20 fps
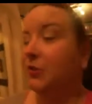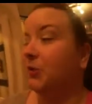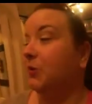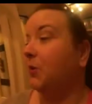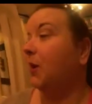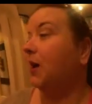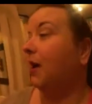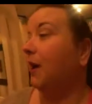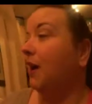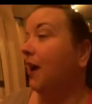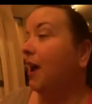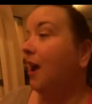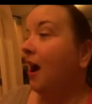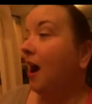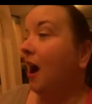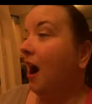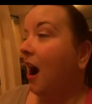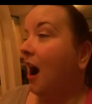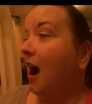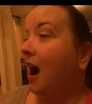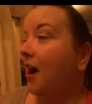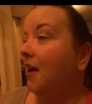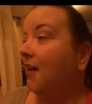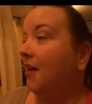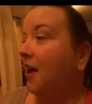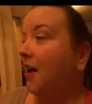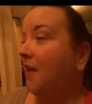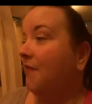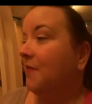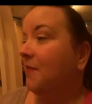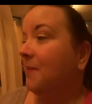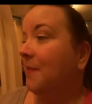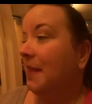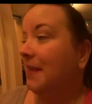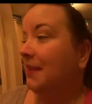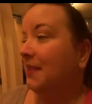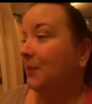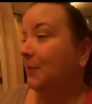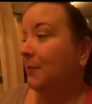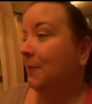store, our oven
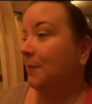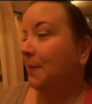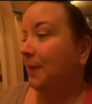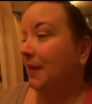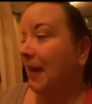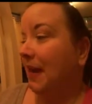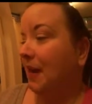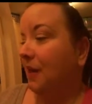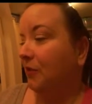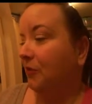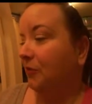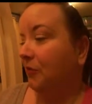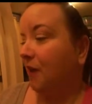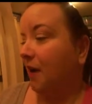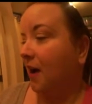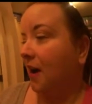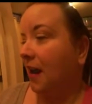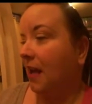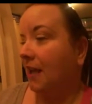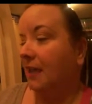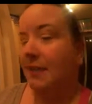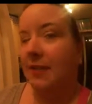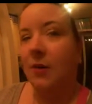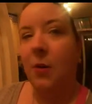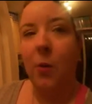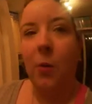baked sweet potato fries.